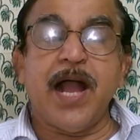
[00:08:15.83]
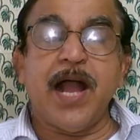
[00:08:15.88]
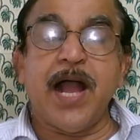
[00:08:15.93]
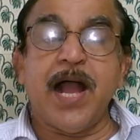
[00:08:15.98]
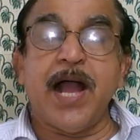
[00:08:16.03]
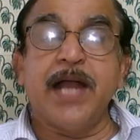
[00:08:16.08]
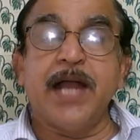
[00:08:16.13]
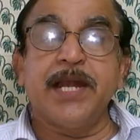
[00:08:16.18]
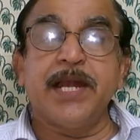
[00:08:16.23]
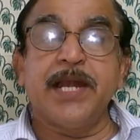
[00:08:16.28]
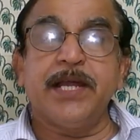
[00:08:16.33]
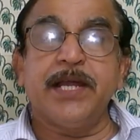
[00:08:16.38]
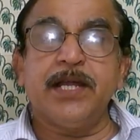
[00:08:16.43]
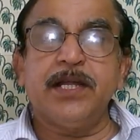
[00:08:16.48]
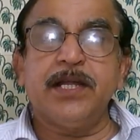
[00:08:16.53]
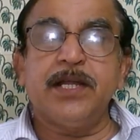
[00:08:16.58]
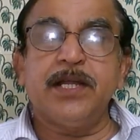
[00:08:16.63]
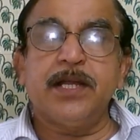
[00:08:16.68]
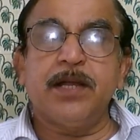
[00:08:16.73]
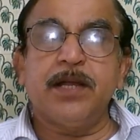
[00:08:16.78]
and
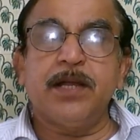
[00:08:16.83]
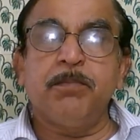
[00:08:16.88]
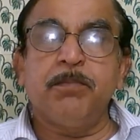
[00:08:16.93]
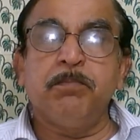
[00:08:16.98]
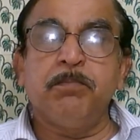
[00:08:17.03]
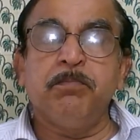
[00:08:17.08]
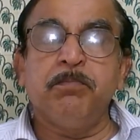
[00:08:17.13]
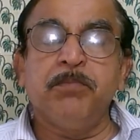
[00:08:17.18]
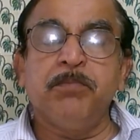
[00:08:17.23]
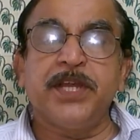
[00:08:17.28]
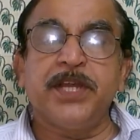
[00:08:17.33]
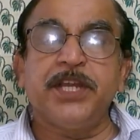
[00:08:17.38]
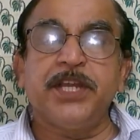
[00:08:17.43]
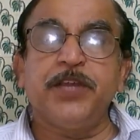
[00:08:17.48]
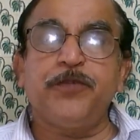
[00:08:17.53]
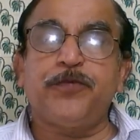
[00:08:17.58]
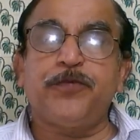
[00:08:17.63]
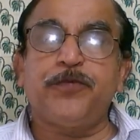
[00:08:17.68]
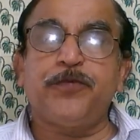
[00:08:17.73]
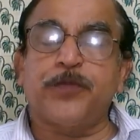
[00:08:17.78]

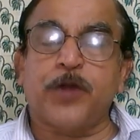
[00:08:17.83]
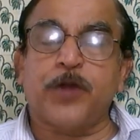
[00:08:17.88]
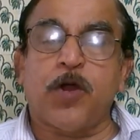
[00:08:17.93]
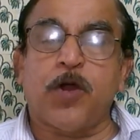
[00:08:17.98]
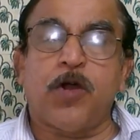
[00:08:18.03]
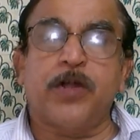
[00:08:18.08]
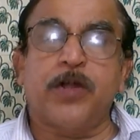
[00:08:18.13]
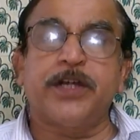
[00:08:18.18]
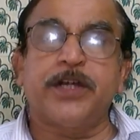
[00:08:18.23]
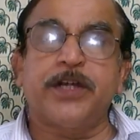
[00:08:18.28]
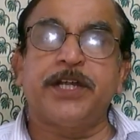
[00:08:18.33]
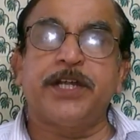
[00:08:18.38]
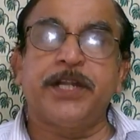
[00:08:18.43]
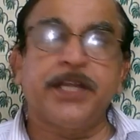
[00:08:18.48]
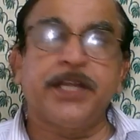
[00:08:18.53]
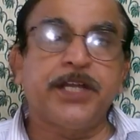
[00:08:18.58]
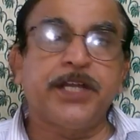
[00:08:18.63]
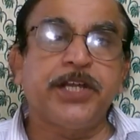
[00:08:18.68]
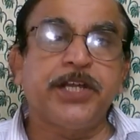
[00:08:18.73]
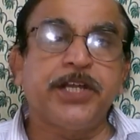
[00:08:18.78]
many fraud
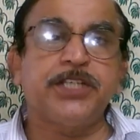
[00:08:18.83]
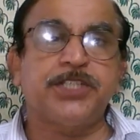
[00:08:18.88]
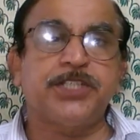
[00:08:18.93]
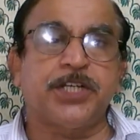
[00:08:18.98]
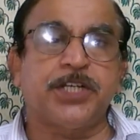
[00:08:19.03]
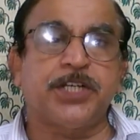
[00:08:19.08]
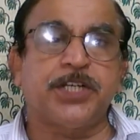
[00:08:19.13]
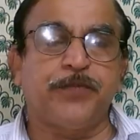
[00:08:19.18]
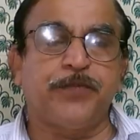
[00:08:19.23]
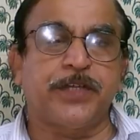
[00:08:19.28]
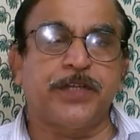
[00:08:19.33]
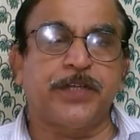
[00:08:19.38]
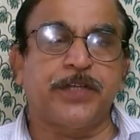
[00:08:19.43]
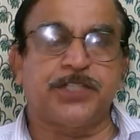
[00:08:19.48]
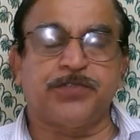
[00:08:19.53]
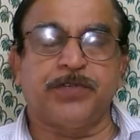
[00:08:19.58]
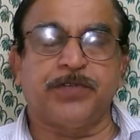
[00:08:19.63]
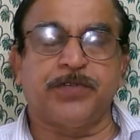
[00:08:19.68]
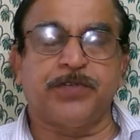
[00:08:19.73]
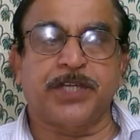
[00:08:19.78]
degree
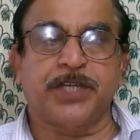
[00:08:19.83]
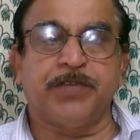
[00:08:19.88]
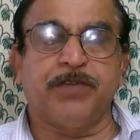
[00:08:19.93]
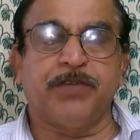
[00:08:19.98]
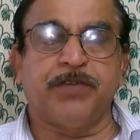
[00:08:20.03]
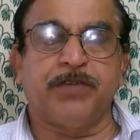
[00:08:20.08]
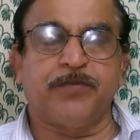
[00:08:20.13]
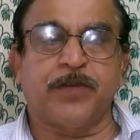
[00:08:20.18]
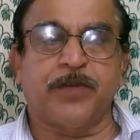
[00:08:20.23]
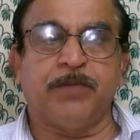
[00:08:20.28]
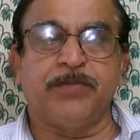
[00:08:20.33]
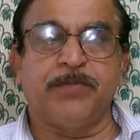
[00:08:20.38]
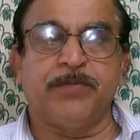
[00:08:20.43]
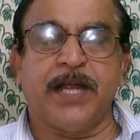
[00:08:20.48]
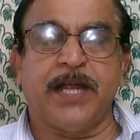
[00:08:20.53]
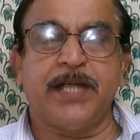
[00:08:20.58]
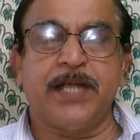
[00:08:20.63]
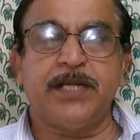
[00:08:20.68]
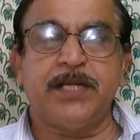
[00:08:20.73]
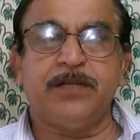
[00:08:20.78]
certificates were given from
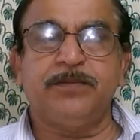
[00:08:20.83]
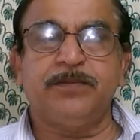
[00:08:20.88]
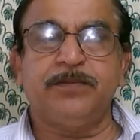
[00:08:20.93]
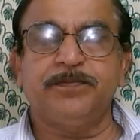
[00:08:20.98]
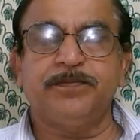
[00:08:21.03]
that